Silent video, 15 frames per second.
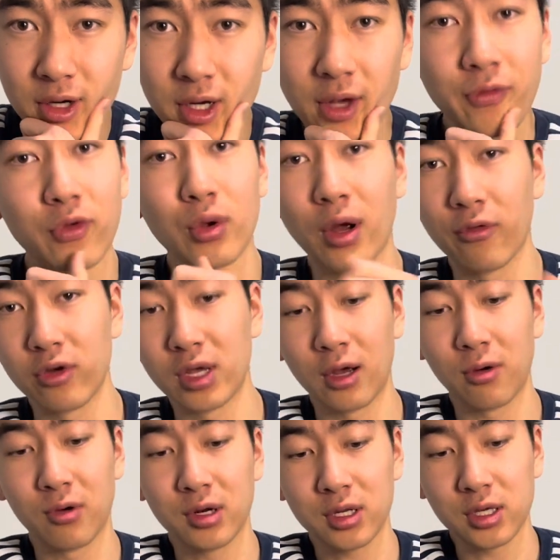if you ever get
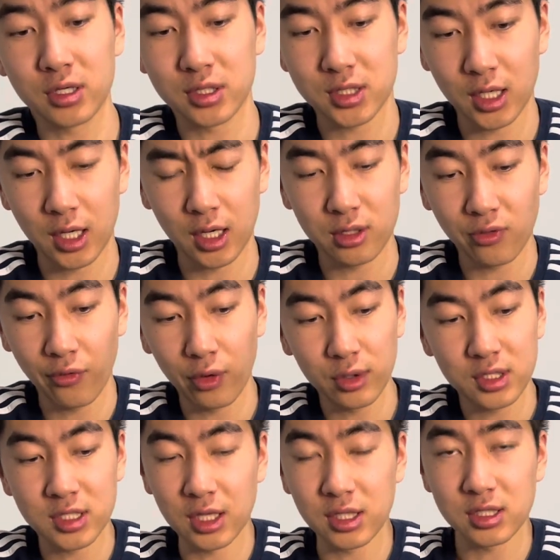one, because it's very
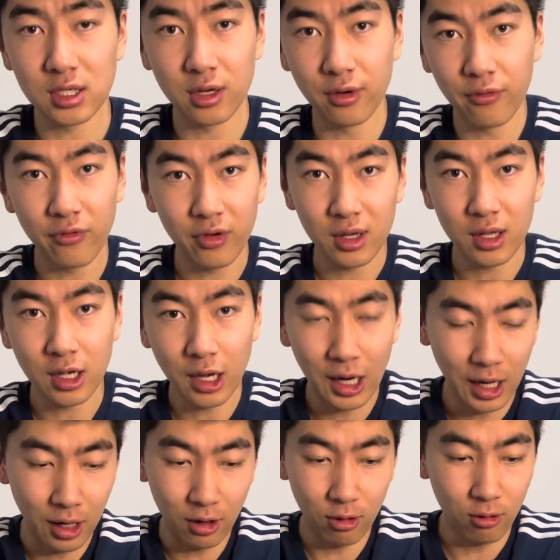sensitive
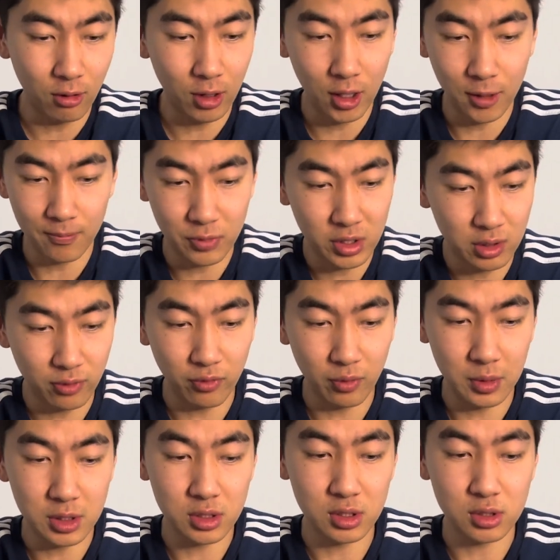how the
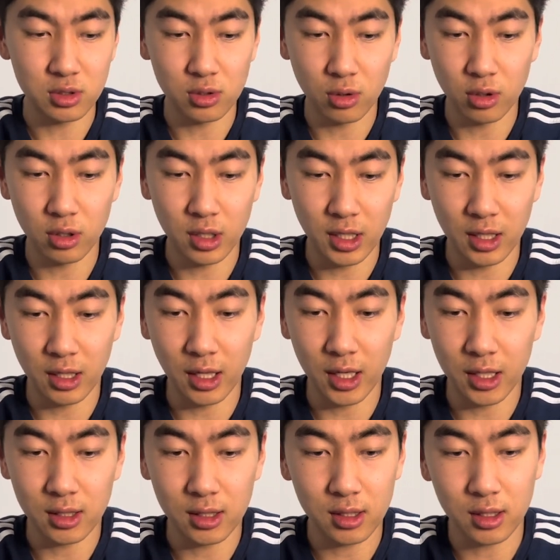information is stored, and
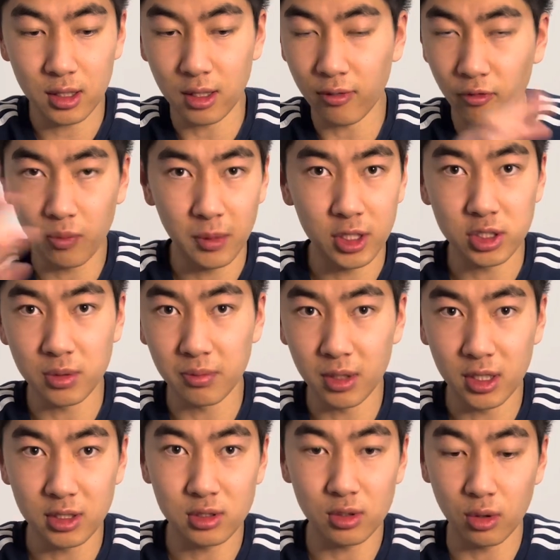like the information being
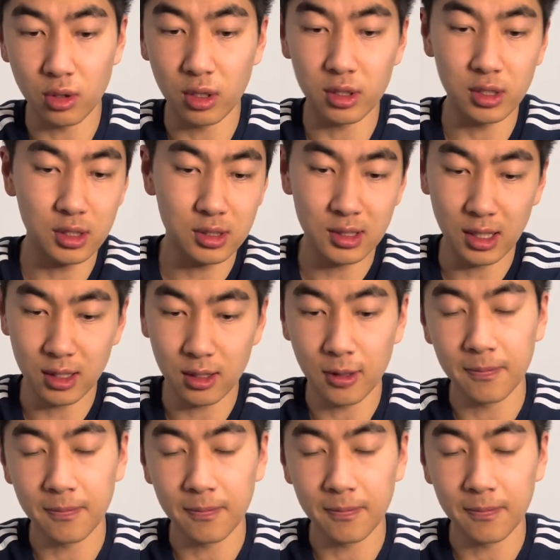stored on these like